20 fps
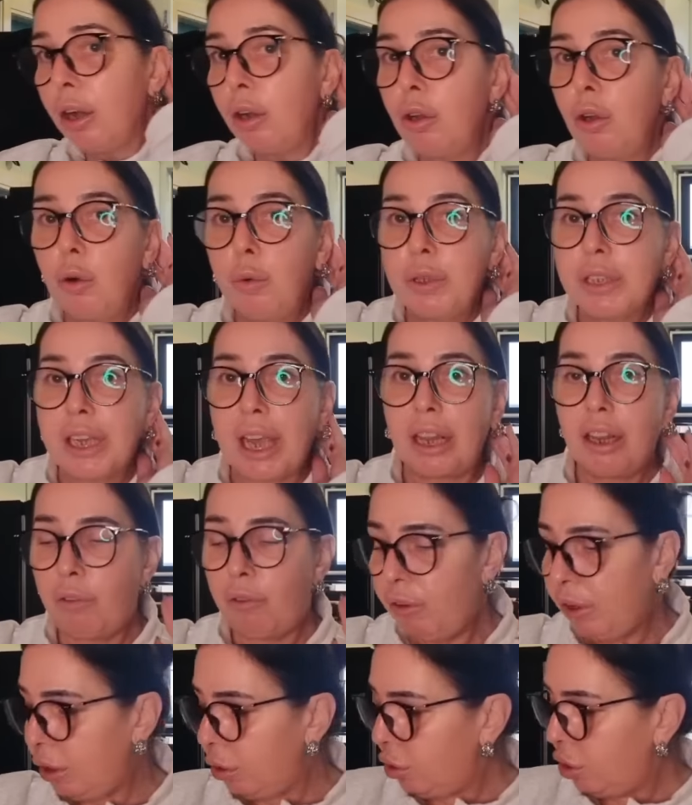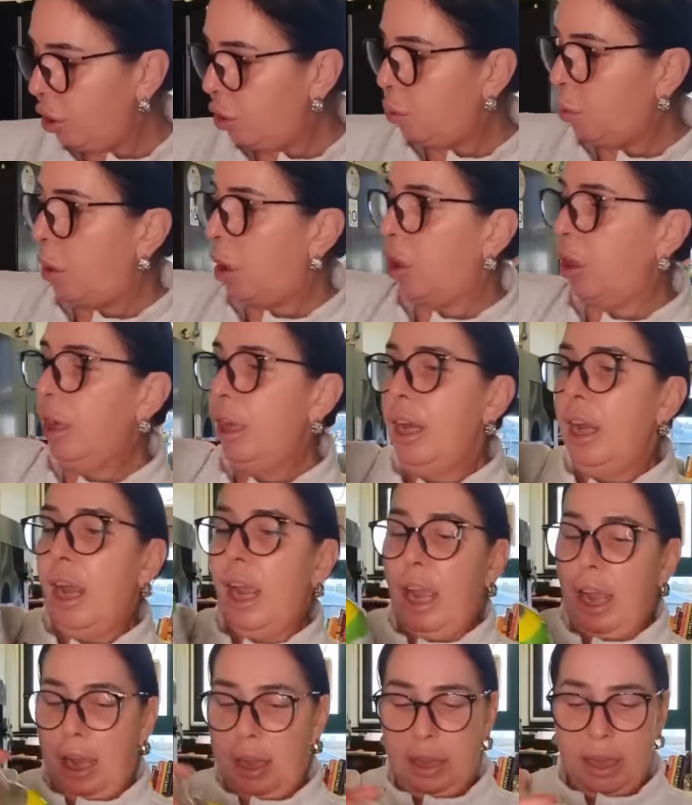I always get the filtered one.
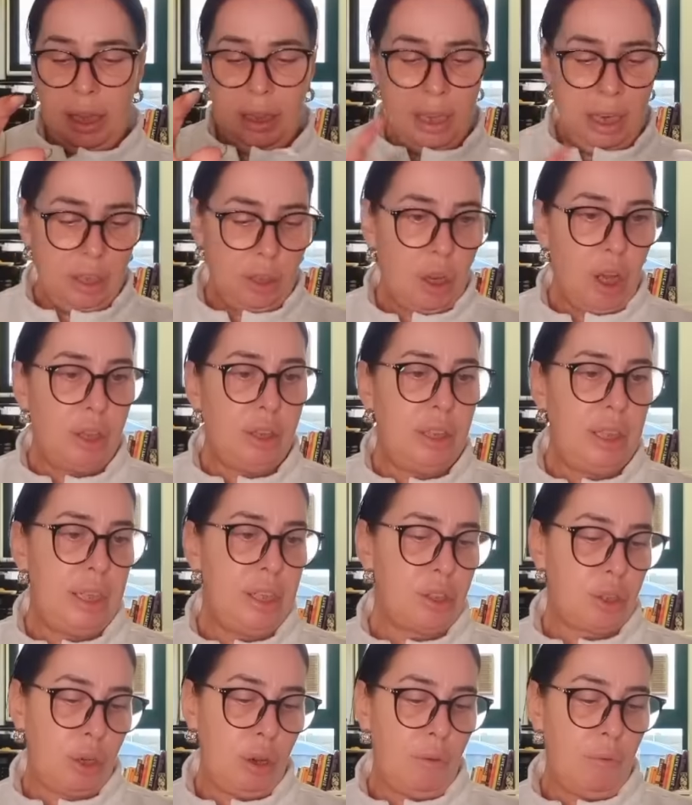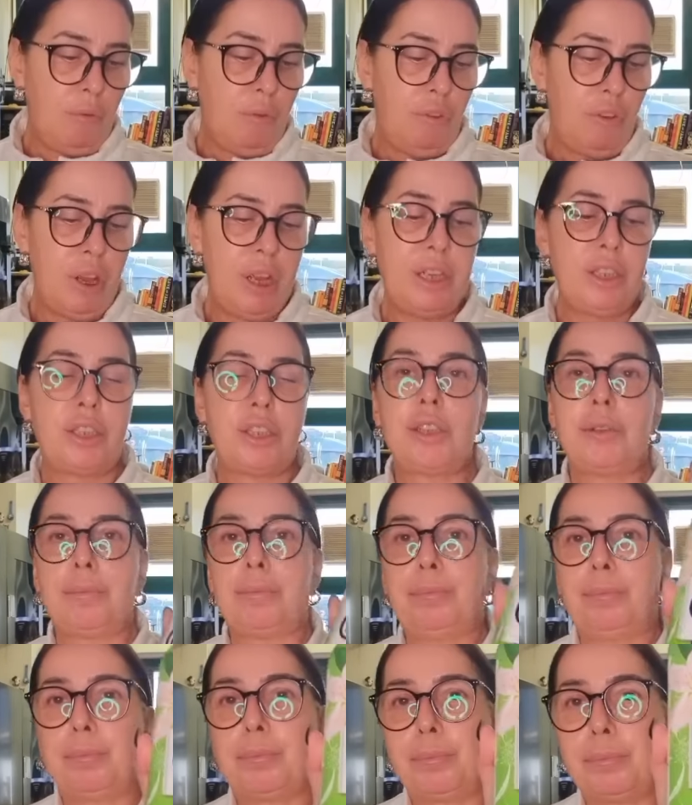And then they've got this Comfort.
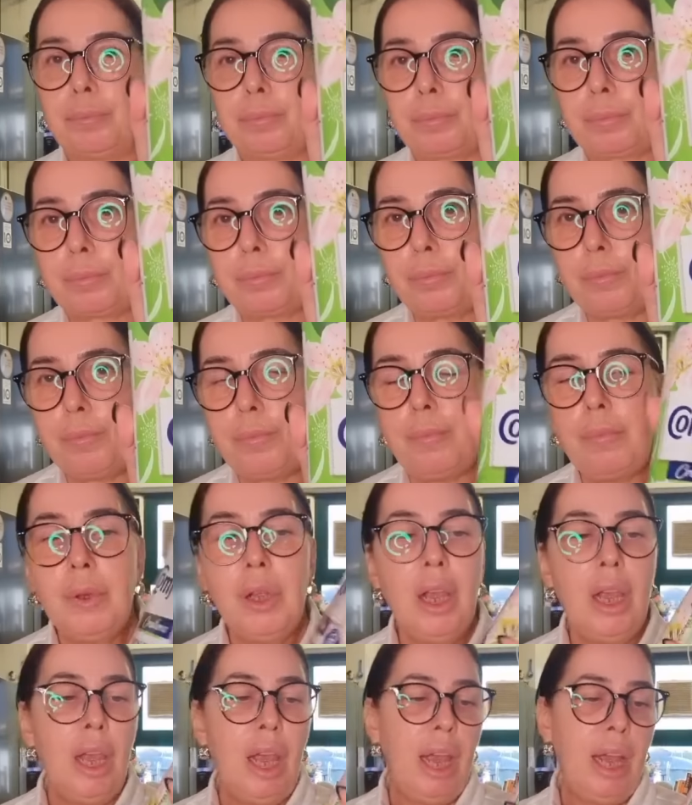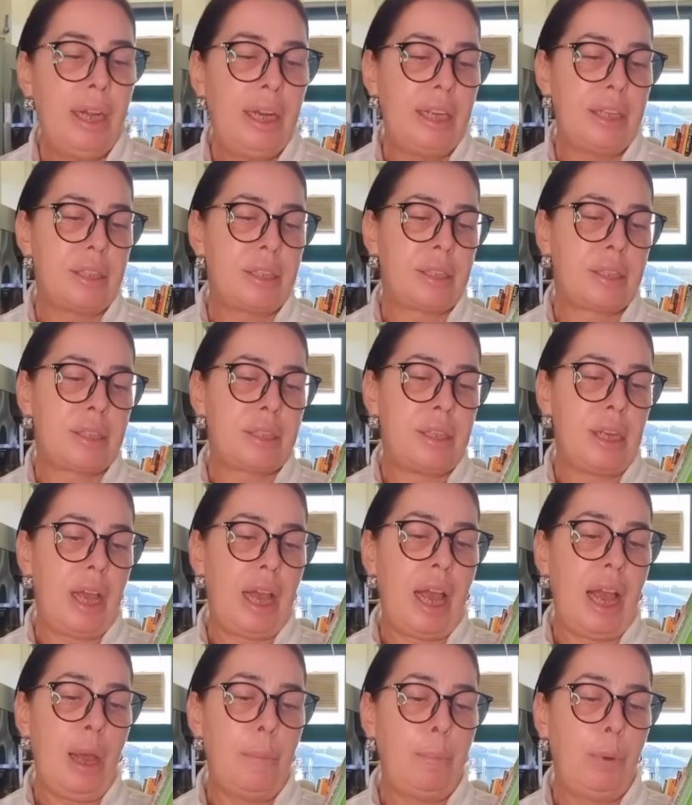And it's
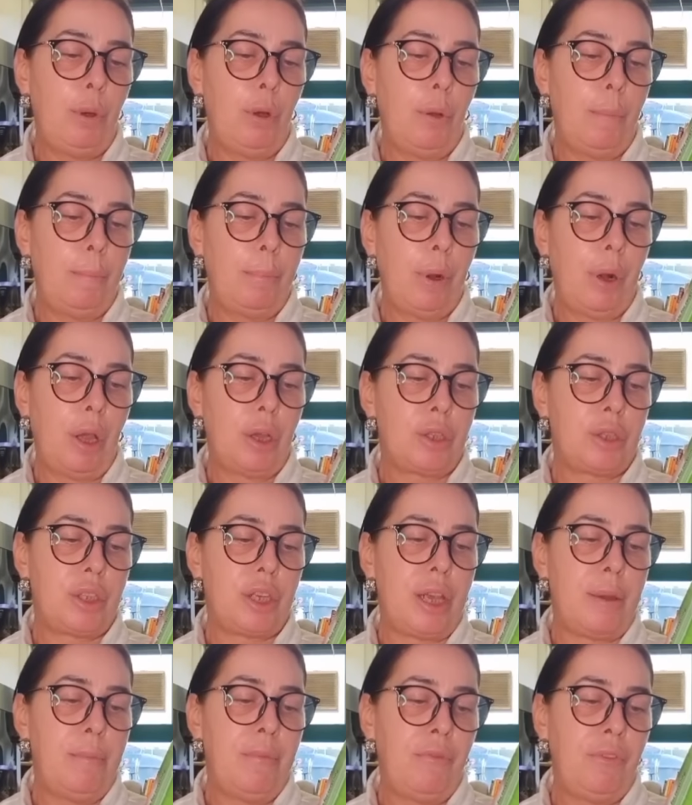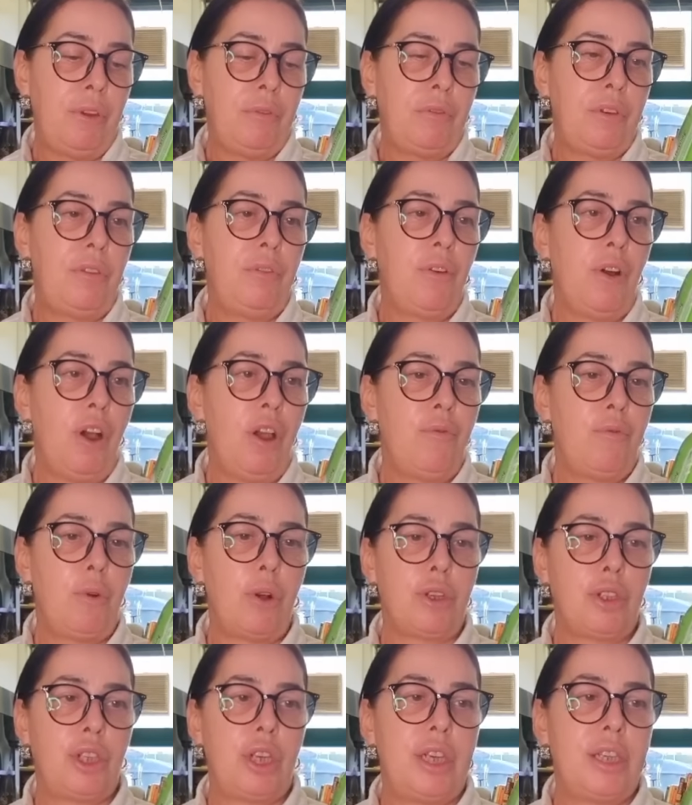apple blossom, 55
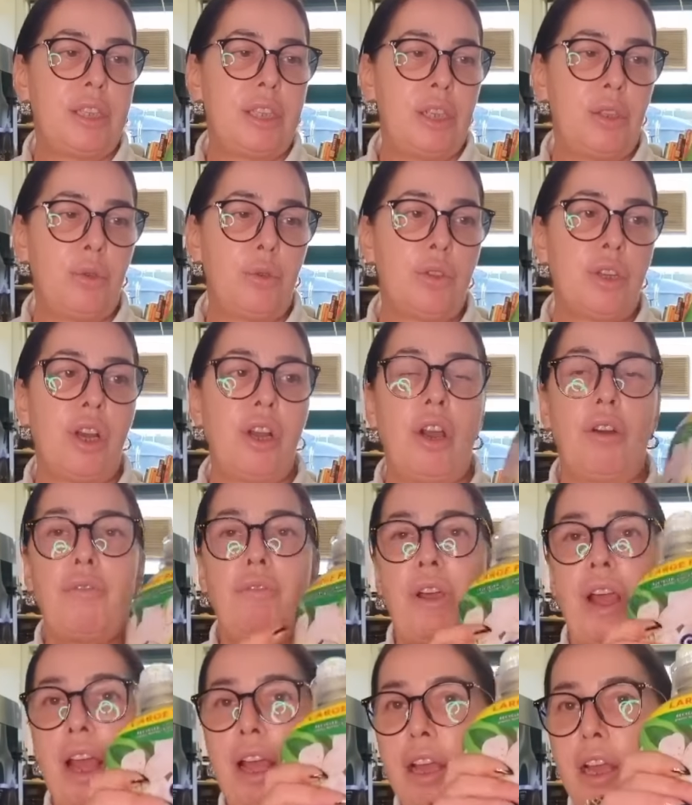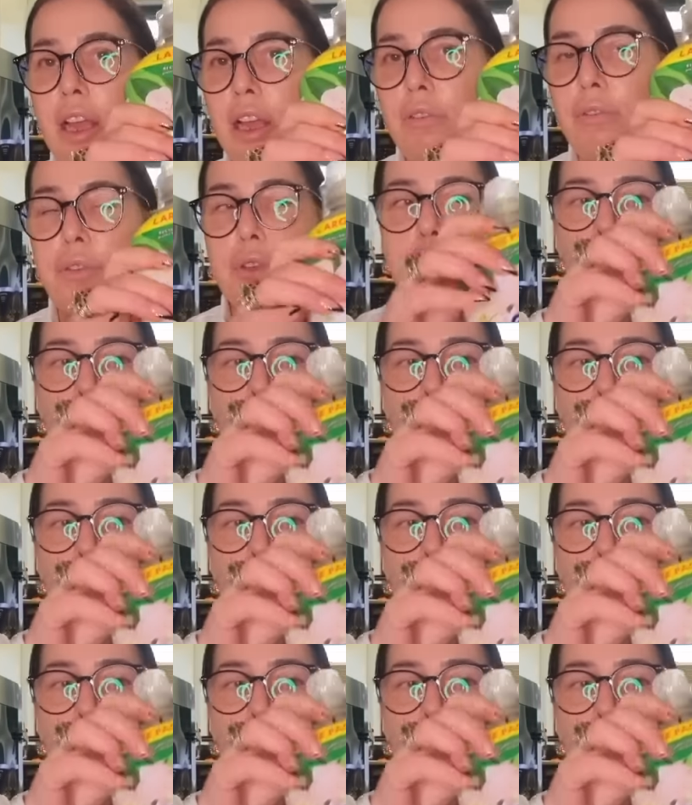washes. This was on offer for